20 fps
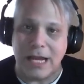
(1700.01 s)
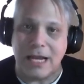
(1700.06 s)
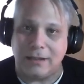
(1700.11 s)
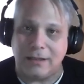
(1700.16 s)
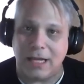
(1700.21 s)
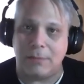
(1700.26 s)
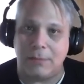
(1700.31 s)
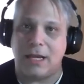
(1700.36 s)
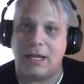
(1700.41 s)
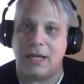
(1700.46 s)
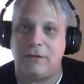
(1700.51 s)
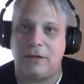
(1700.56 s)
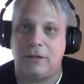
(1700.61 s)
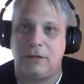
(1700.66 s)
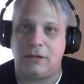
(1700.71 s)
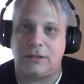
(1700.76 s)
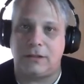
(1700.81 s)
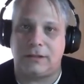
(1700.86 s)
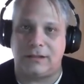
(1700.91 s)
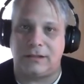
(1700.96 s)
They may even
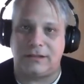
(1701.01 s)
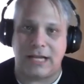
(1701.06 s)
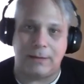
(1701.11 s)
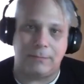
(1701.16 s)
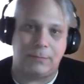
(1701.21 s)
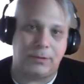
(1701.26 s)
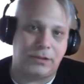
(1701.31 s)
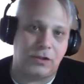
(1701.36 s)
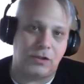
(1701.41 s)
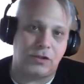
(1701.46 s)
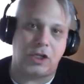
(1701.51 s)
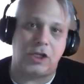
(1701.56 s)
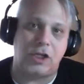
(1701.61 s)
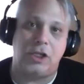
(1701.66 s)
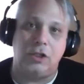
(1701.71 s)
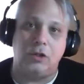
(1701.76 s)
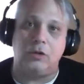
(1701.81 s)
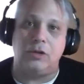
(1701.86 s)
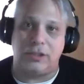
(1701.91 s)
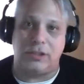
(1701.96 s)
look the same, but there's a
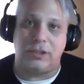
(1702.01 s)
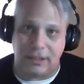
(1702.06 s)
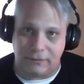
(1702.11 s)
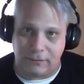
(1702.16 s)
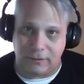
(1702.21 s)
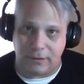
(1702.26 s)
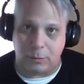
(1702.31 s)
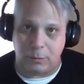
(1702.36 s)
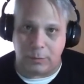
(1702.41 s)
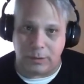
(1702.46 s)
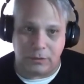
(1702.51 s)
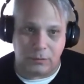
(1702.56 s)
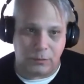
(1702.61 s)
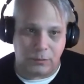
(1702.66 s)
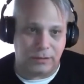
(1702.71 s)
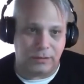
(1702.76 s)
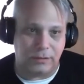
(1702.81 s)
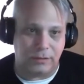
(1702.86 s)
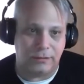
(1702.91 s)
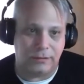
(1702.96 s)
huge difference
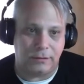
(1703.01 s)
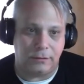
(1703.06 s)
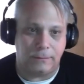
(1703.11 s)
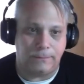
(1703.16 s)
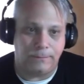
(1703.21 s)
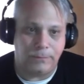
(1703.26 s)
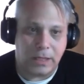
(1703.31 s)
between the two.